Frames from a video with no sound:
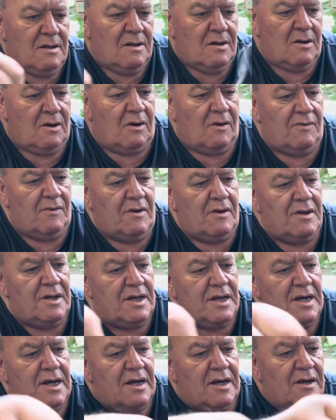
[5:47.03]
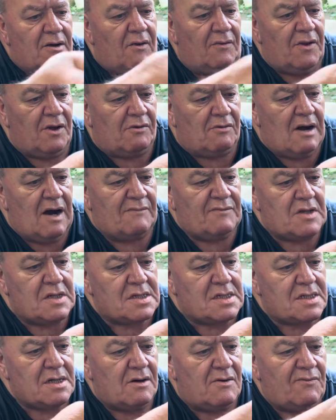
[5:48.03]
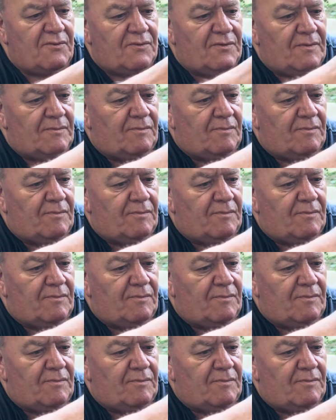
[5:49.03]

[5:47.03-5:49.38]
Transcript: on the graft itself.